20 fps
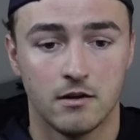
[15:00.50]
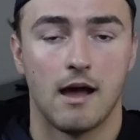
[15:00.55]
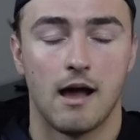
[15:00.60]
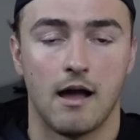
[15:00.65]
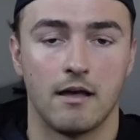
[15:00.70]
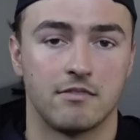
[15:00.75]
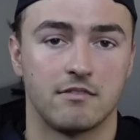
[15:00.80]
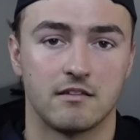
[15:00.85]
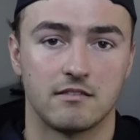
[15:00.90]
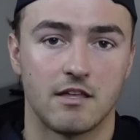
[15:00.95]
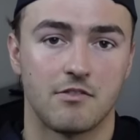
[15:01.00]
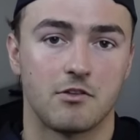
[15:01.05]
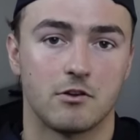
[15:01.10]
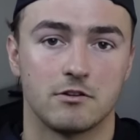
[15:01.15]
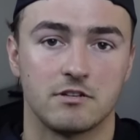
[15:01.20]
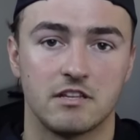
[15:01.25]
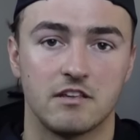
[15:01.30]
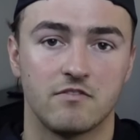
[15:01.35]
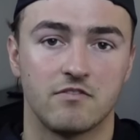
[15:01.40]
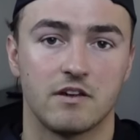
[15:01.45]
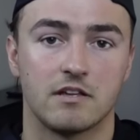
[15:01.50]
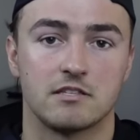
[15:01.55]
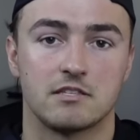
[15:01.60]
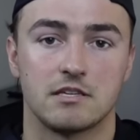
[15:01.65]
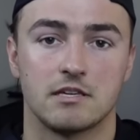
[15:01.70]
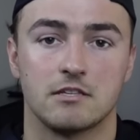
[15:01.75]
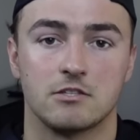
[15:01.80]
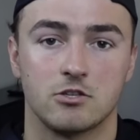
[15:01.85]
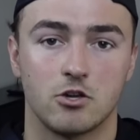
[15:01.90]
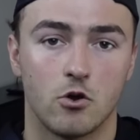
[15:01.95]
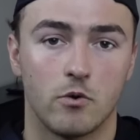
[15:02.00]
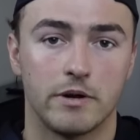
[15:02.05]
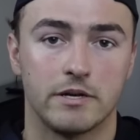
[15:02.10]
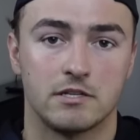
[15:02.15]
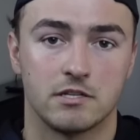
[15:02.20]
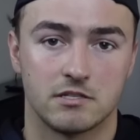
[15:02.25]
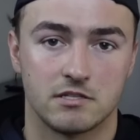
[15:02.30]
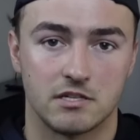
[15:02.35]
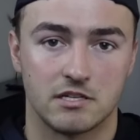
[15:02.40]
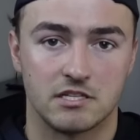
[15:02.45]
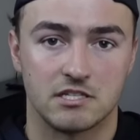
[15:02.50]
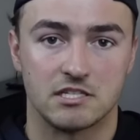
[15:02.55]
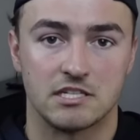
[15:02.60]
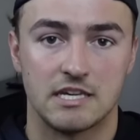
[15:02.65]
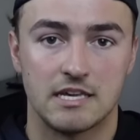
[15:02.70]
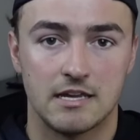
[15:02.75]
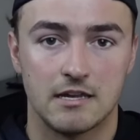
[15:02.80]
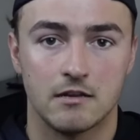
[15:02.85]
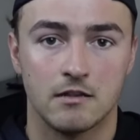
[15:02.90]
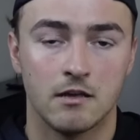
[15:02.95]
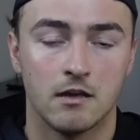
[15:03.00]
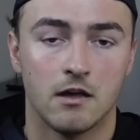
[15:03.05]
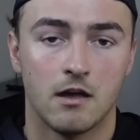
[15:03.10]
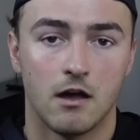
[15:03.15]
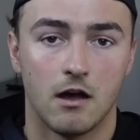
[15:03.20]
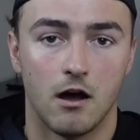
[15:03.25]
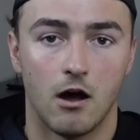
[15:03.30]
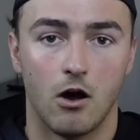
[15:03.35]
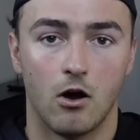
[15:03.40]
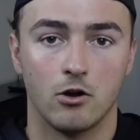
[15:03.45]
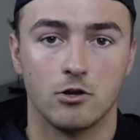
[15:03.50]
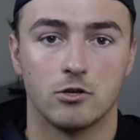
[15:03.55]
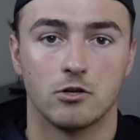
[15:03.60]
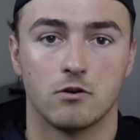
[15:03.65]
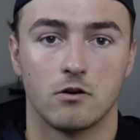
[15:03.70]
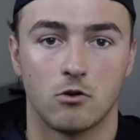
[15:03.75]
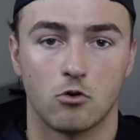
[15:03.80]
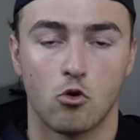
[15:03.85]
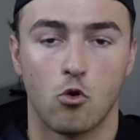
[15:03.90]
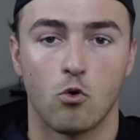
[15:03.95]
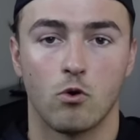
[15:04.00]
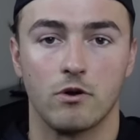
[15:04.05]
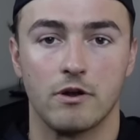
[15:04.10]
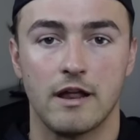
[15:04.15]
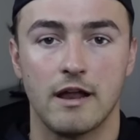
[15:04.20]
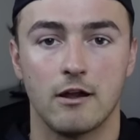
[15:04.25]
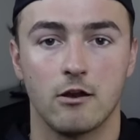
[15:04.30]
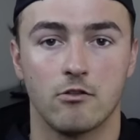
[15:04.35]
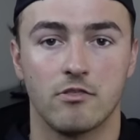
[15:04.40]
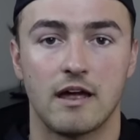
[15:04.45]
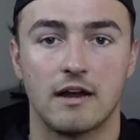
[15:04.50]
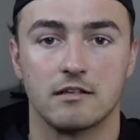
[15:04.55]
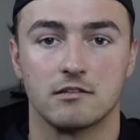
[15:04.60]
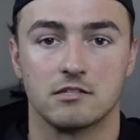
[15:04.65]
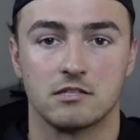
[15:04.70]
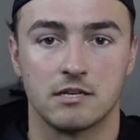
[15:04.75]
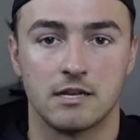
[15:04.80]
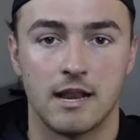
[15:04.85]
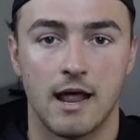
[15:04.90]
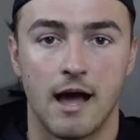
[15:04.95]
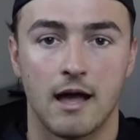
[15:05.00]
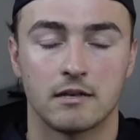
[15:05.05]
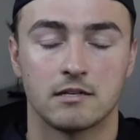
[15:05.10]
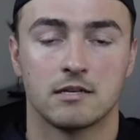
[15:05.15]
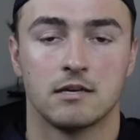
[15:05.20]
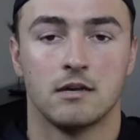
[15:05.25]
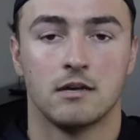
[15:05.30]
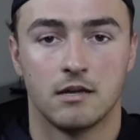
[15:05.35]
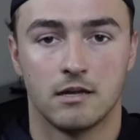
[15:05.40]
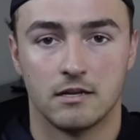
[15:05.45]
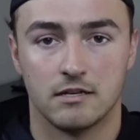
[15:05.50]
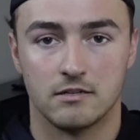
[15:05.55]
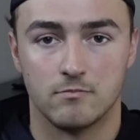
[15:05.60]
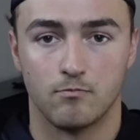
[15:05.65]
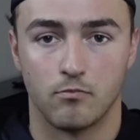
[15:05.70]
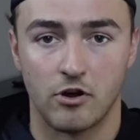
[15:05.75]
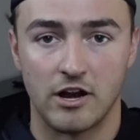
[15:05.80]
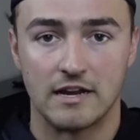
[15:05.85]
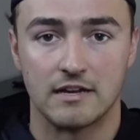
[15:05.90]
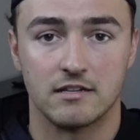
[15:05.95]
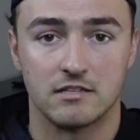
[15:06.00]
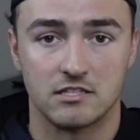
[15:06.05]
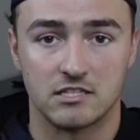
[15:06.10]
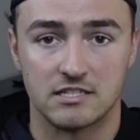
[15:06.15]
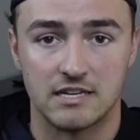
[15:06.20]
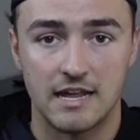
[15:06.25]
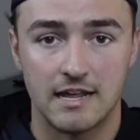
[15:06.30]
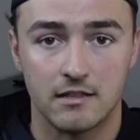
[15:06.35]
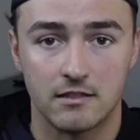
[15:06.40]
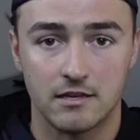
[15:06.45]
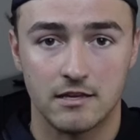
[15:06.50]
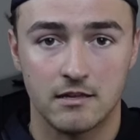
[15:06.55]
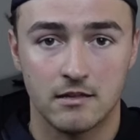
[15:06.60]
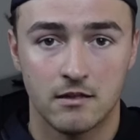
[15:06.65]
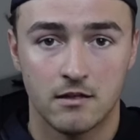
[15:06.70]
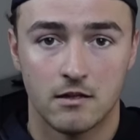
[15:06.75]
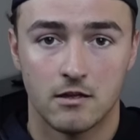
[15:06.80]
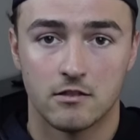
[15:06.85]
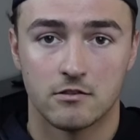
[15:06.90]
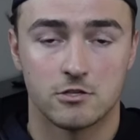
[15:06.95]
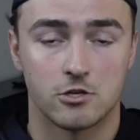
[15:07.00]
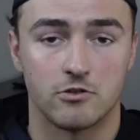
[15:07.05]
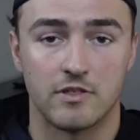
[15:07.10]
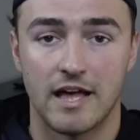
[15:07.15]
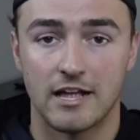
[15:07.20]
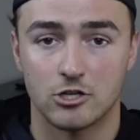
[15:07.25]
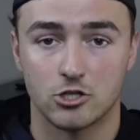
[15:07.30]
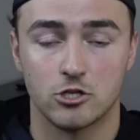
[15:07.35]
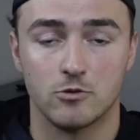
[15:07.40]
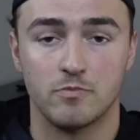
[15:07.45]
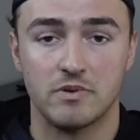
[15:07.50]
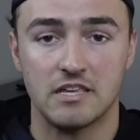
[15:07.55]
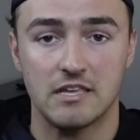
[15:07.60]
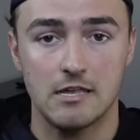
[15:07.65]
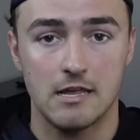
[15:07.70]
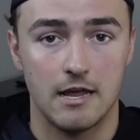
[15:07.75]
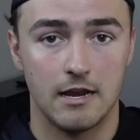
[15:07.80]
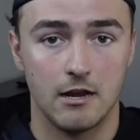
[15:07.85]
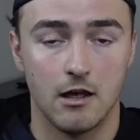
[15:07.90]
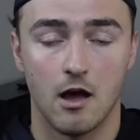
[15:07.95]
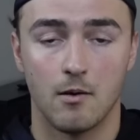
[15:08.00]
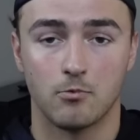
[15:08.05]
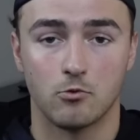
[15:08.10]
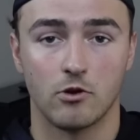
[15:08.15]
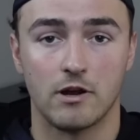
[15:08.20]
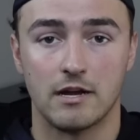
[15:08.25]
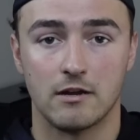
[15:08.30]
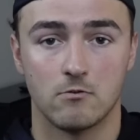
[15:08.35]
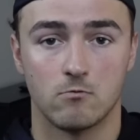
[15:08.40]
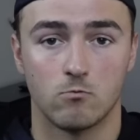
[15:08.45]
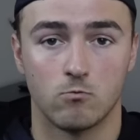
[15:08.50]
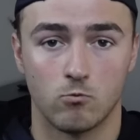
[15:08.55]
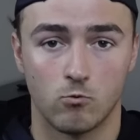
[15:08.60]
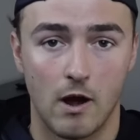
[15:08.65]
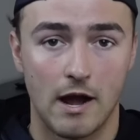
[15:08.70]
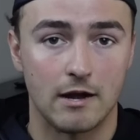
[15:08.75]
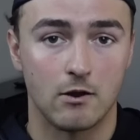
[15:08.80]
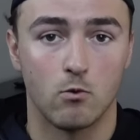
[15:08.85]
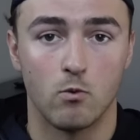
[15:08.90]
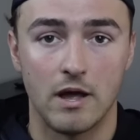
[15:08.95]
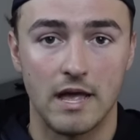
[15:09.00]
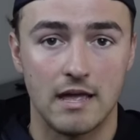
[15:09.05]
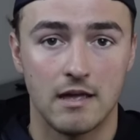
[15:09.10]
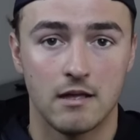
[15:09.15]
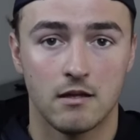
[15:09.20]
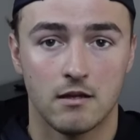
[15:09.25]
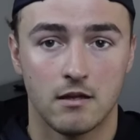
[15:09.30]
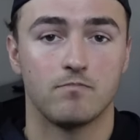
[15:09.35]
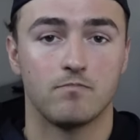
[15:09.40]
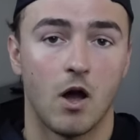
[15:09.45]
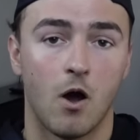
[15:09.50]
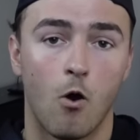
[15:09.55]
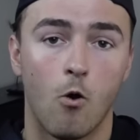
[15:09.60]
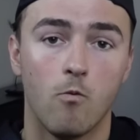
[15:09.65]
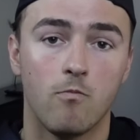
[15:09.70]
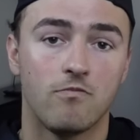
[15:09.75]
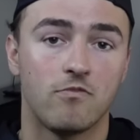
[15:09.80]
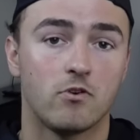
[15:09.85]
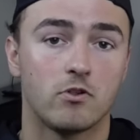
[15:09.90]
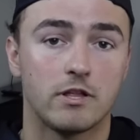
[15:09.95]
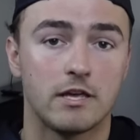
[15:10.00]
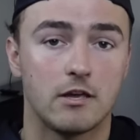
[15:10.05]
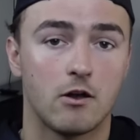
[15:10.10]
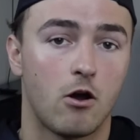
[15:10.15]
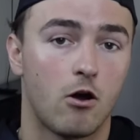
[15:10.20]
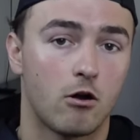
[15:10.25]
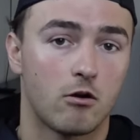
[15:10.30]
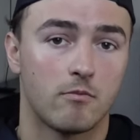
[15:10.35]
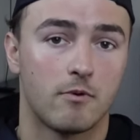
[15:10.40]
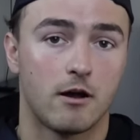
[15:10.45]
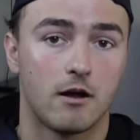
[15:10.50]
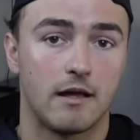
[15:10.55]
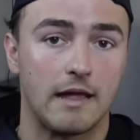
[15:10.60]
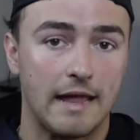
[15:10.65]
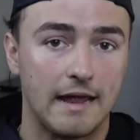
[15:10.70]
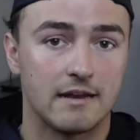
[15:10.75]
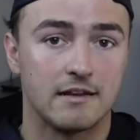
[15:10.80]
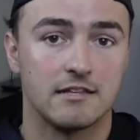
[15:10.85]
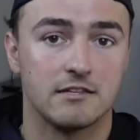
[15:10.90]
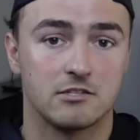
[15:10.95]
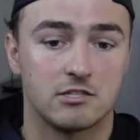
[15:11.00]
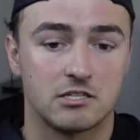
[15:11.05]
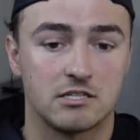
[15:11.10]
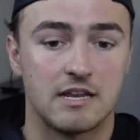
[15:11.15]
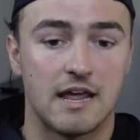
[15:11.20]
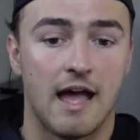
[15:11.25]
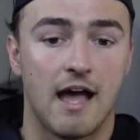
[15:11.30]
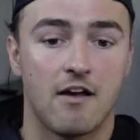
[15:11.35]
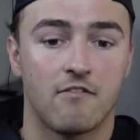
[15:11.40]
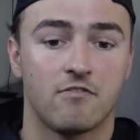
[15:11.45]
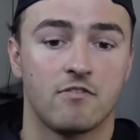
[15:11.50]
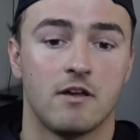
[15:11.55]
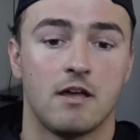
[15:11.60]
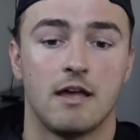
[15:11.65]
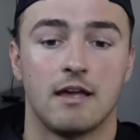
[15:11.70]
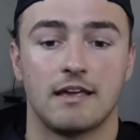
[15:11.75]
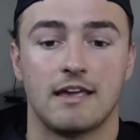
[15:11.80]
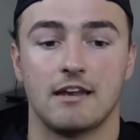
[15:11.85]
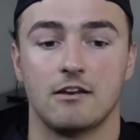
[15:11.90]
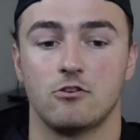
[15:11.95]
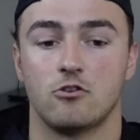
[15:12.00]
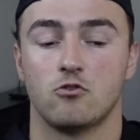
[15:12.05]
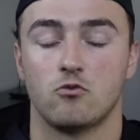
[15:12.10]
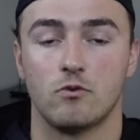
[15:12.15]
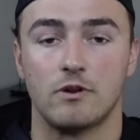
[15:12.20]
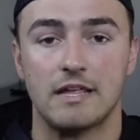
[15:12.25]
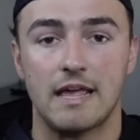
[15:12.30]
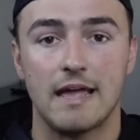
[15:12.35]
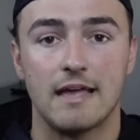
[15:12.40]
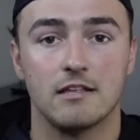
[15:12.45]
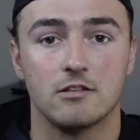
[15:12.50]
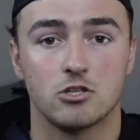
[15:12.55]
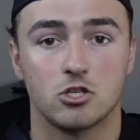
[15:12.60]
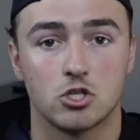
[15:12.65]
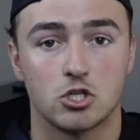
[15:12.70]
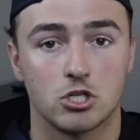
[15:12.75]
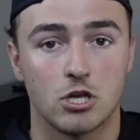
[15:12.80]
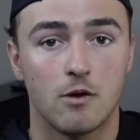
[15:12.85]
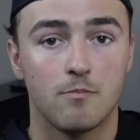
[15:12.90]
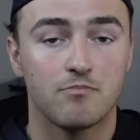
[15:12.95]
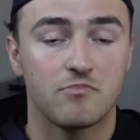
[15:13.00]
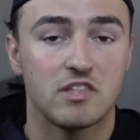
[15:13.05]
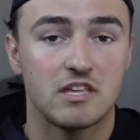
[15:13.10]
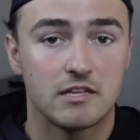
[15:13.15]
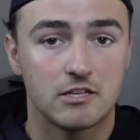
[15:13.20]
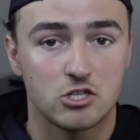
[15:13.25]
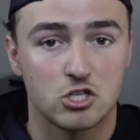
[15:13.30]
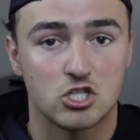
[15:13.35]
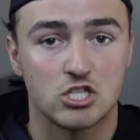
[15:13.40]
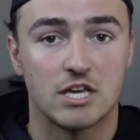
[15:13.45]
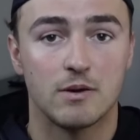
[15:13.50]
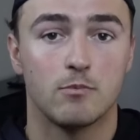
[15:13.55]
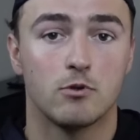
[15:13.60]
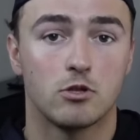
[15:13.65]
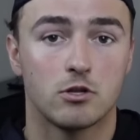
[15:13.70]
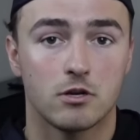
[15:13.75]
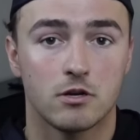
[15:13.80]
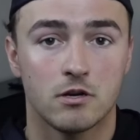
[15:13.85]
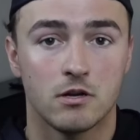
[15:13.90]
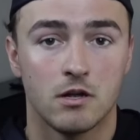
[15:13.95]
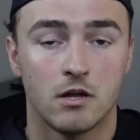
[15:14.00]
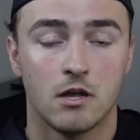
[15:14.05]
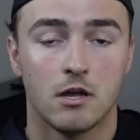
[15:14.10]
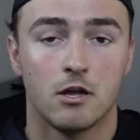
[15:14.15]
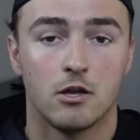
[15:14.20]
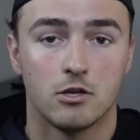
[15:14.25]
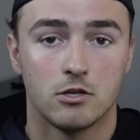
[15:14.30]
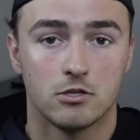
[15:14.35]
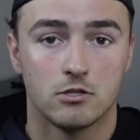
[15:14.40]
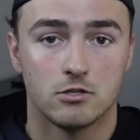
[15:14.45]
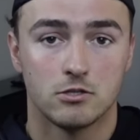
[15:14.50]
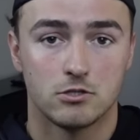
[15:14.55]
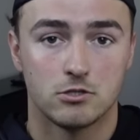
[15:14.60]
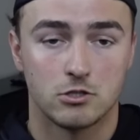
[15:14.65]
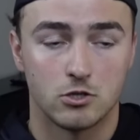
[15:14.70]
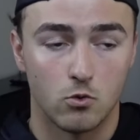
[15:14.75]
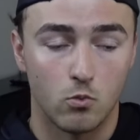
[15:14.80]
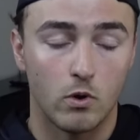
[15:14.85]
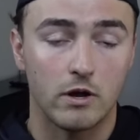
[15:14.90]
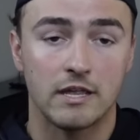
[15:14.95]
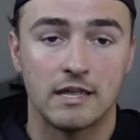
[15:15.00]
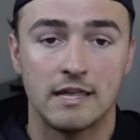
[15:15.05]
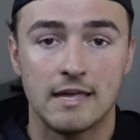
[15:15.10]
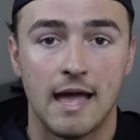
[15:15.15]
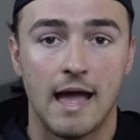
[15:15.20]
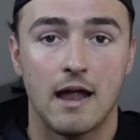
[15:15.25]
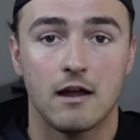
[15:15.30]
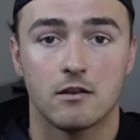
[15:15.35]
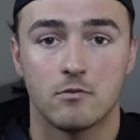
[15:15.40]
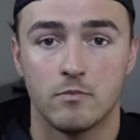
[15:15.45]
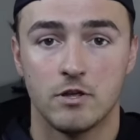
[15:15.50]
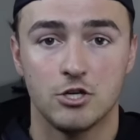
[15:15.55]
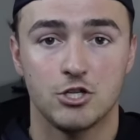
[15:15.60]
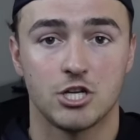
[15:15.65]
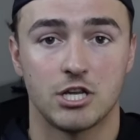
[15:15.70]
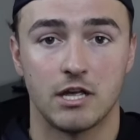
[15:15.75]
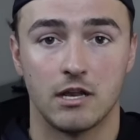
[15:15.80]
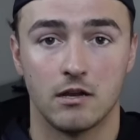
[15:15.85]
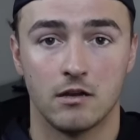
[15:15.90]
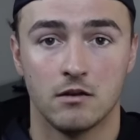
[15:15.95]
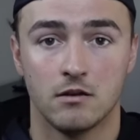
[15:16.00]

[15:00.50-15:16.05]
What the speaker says: I think that their defense is going to succeed under a coordinator that is not Brandon Staley. So that should be an upgrade right away. Hopefully Harbaugh and his staff can create something similar to what he had in Michigan.